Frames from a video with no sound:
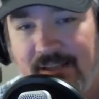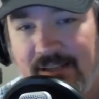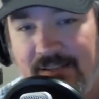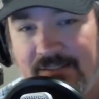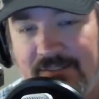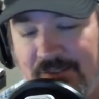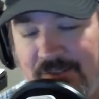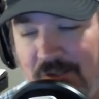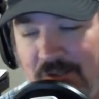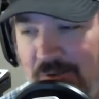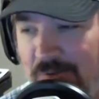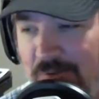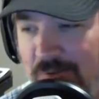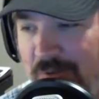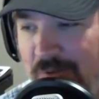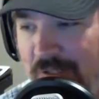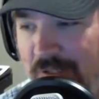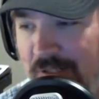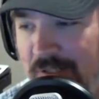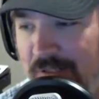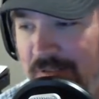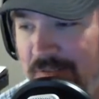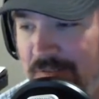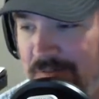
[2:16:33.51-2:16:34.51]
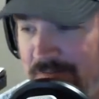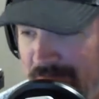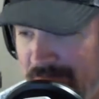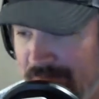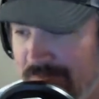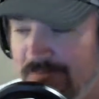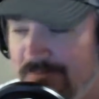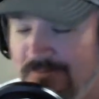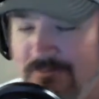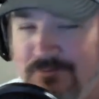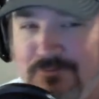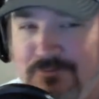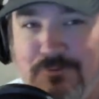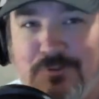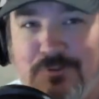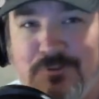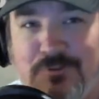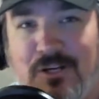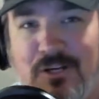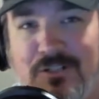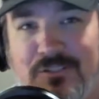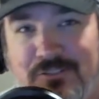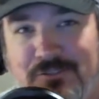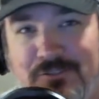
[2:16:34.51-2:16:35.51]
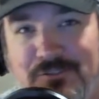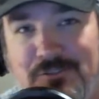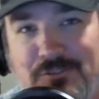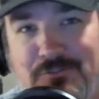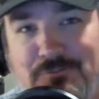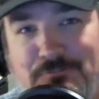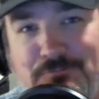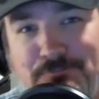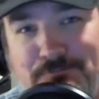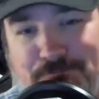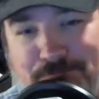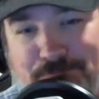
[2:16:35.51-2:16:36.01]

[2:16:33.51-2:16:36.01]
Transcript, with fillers: So uh, we'll talk to you soon.